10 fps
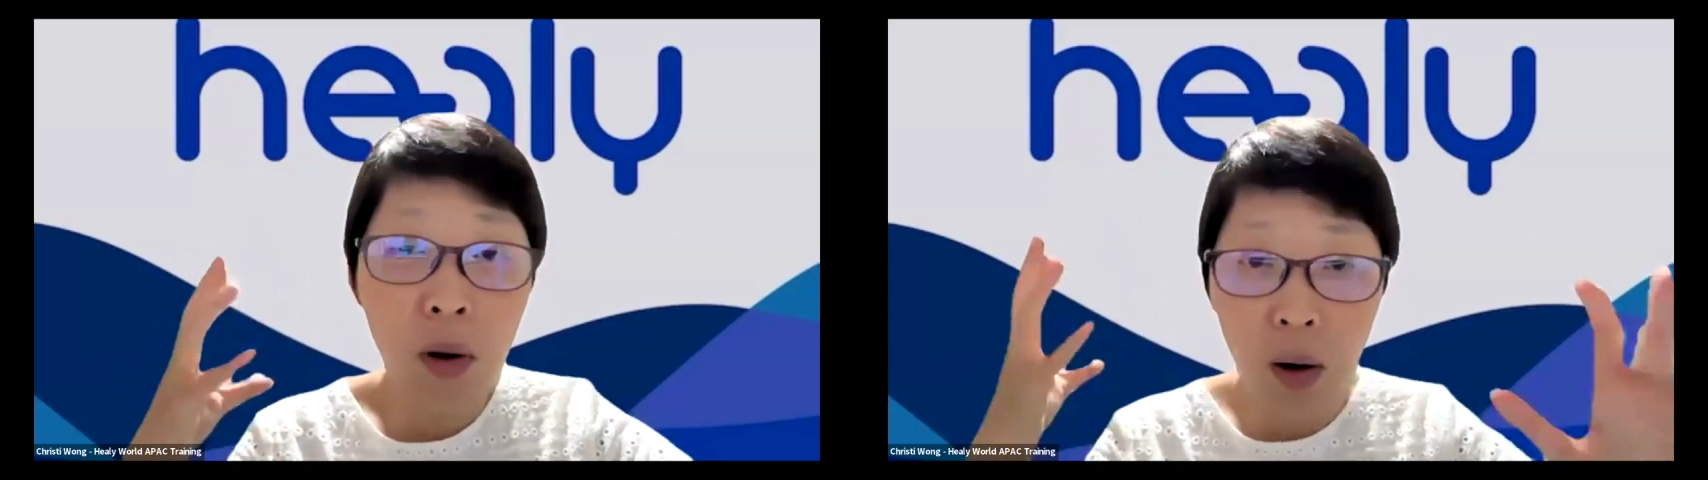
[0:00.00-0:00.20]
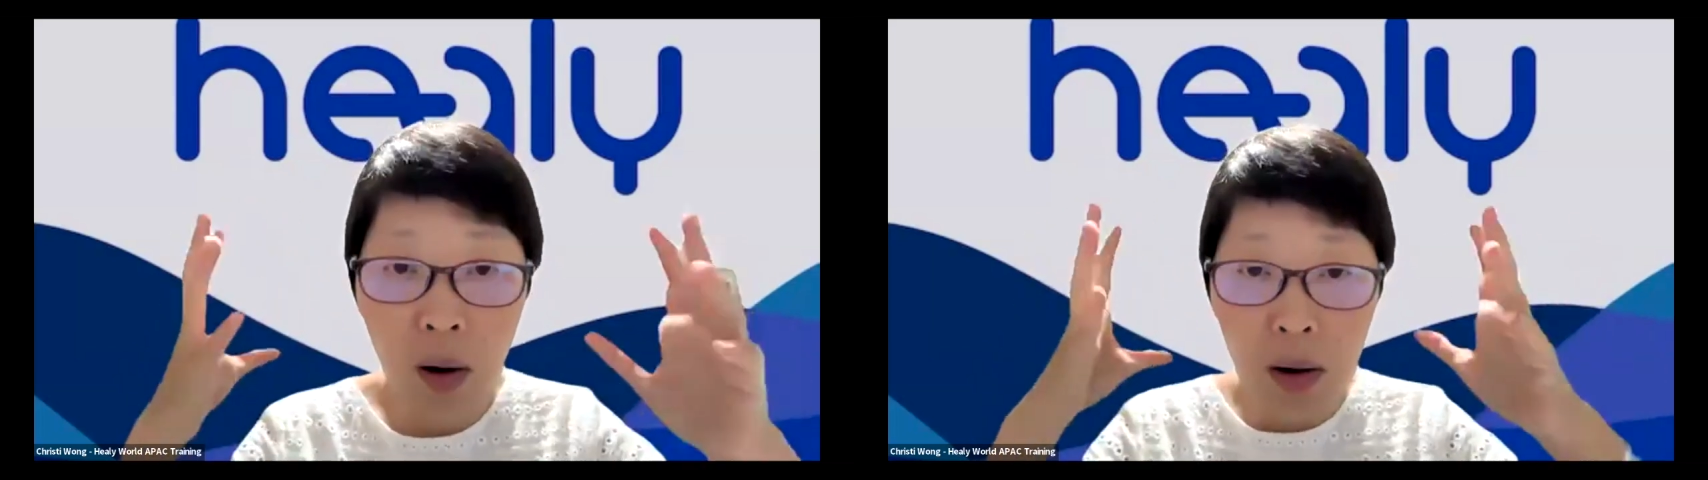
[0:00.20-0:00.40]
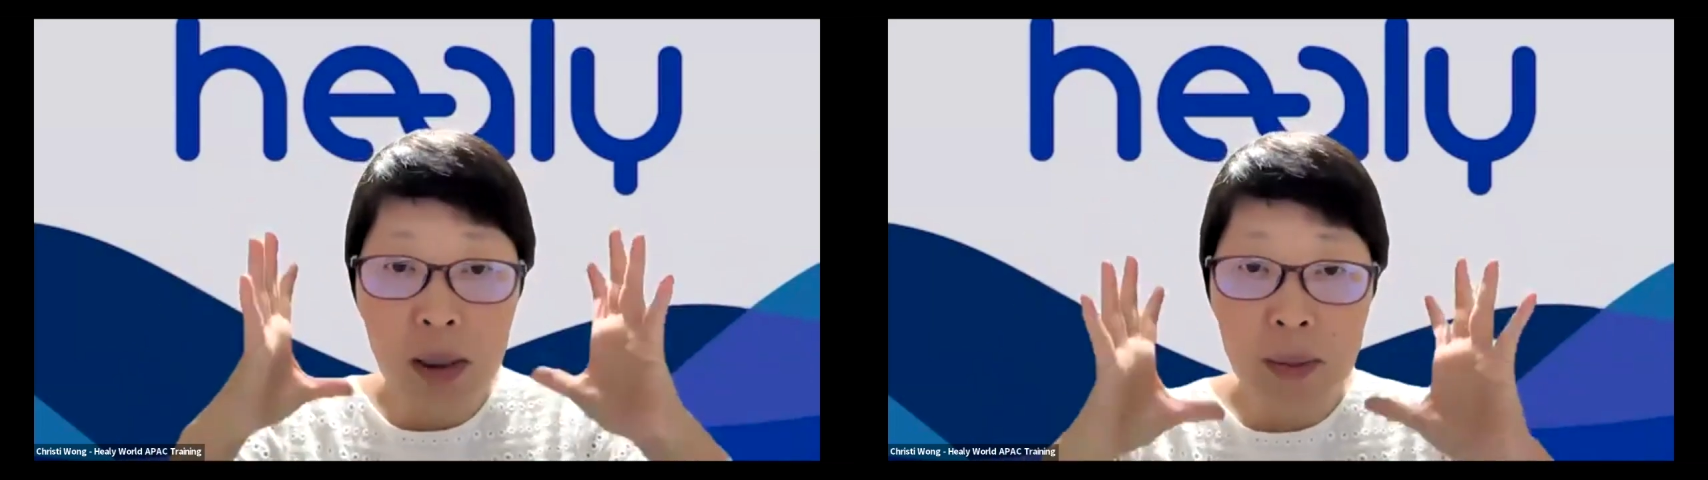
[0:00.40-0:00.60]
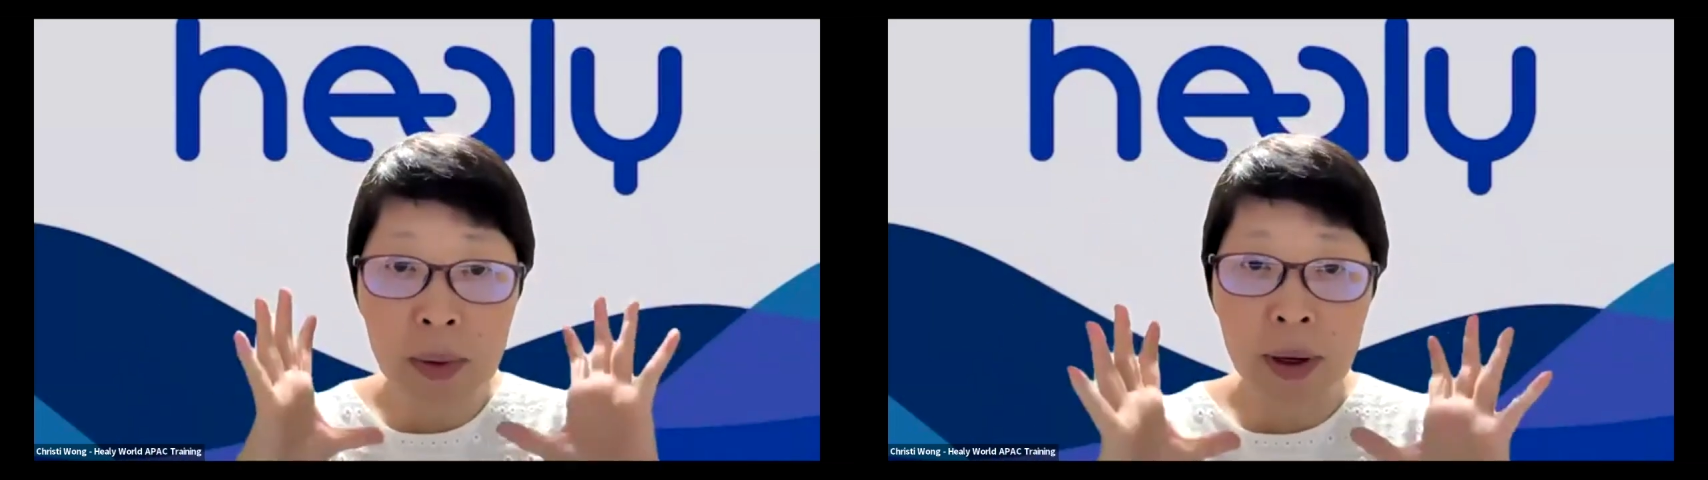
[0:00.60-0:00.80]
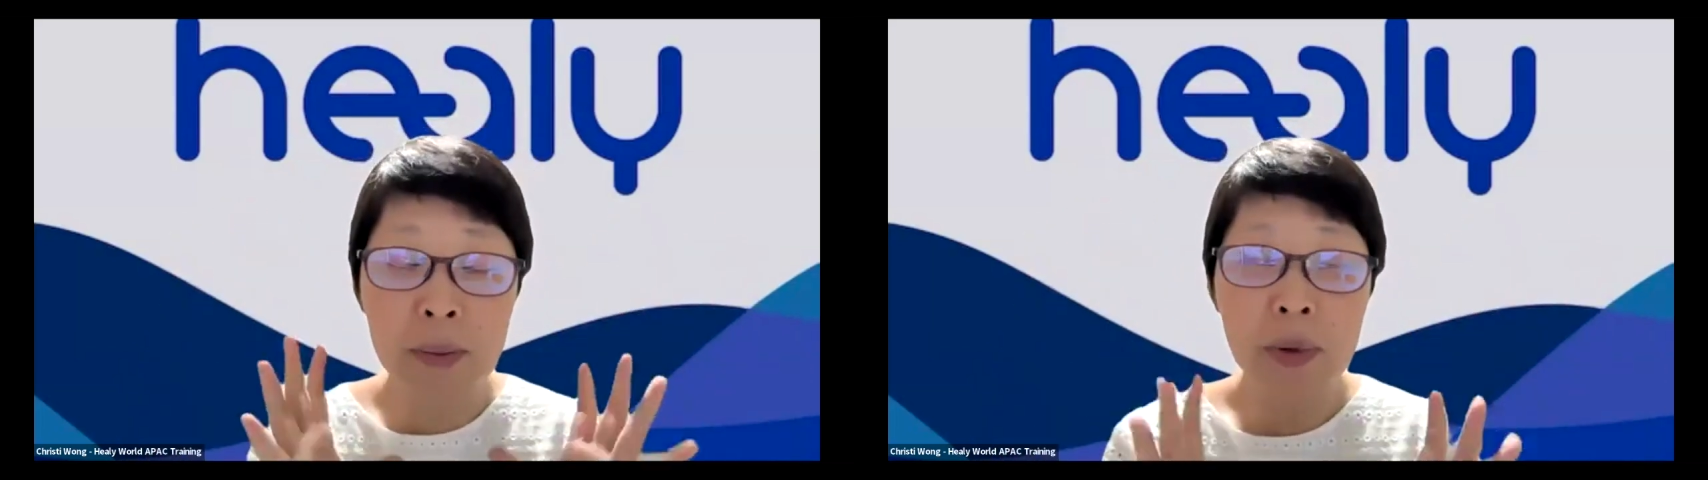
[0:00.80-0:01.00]
all the
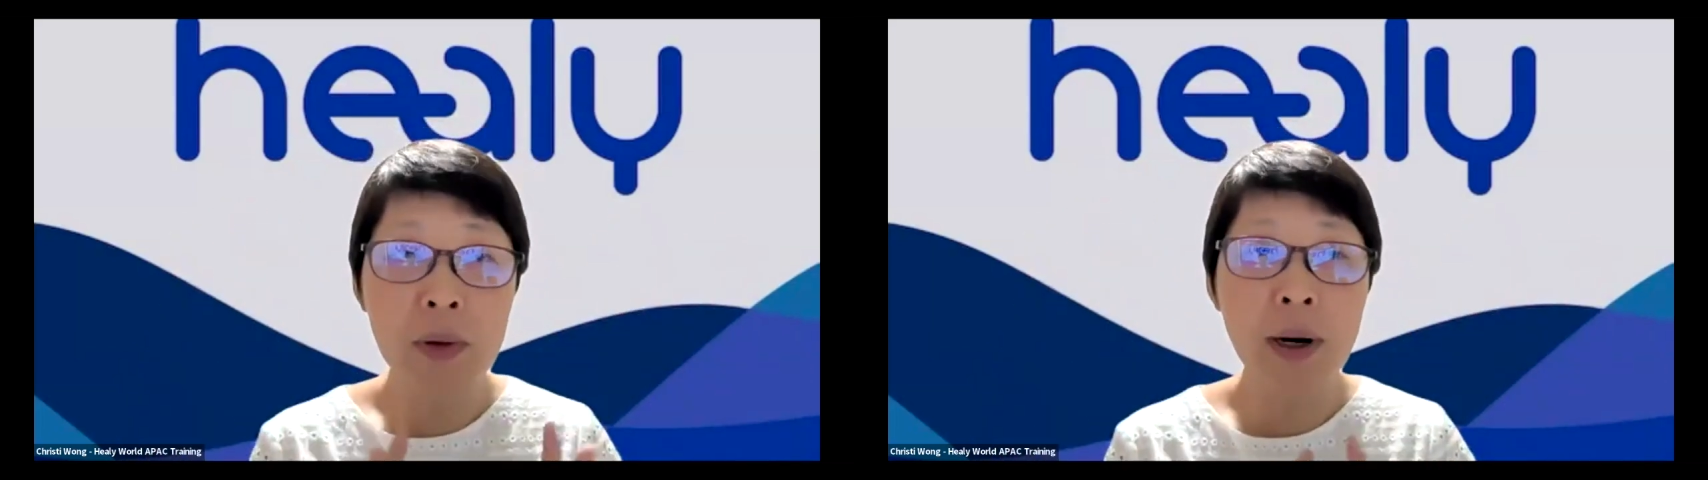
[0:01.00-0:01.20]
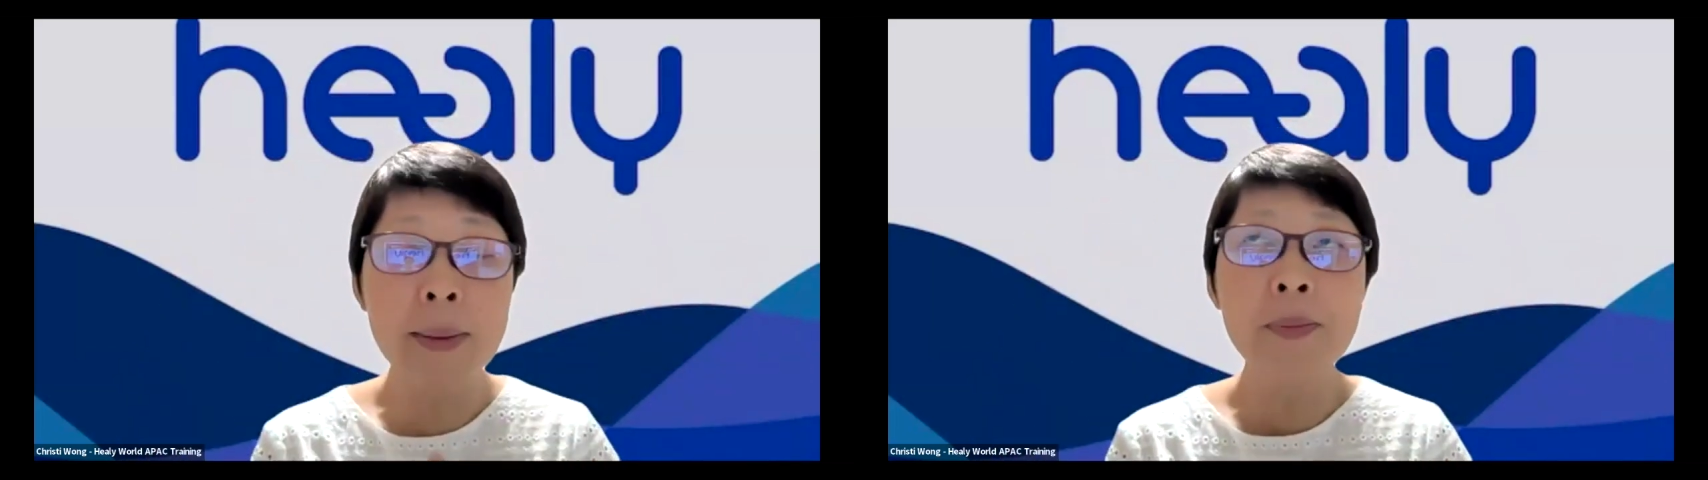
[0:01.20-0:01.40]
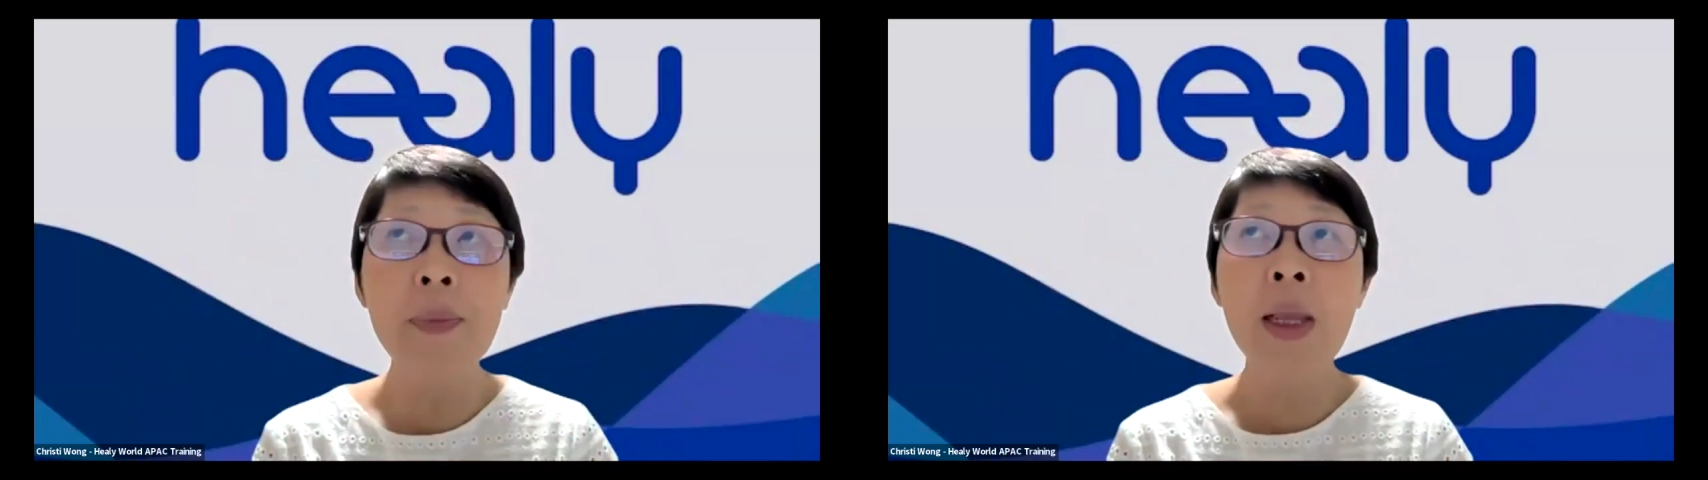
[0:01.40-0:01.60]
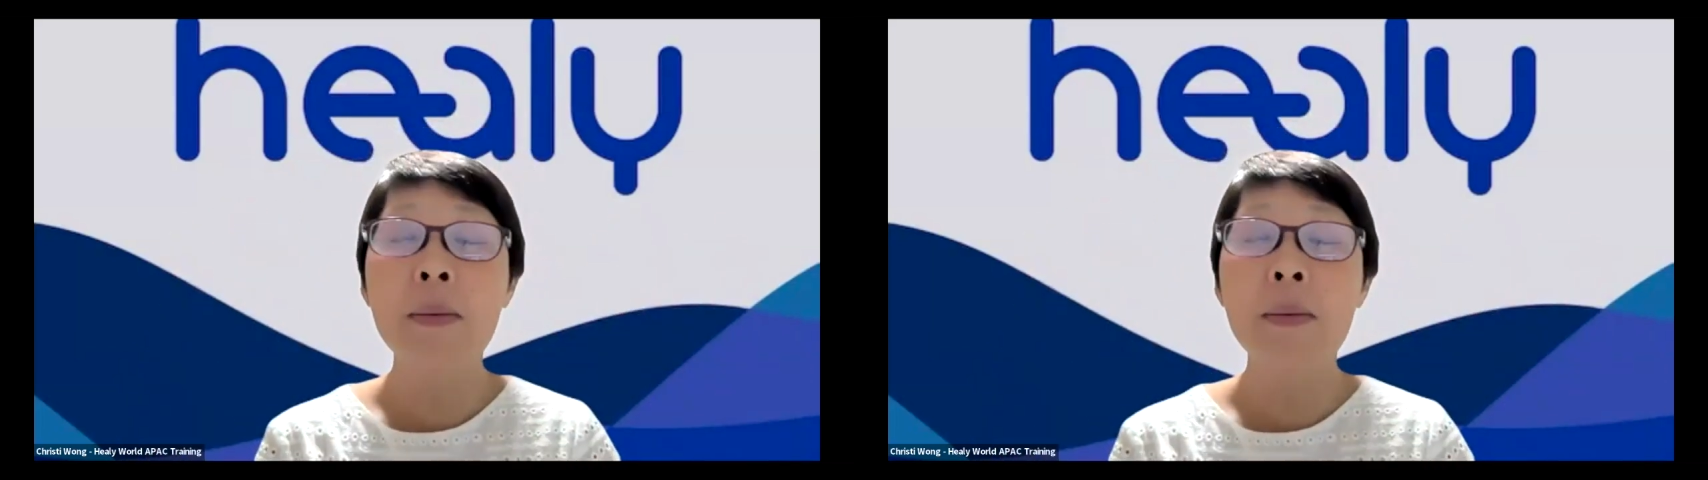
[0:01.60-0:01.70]
brain program?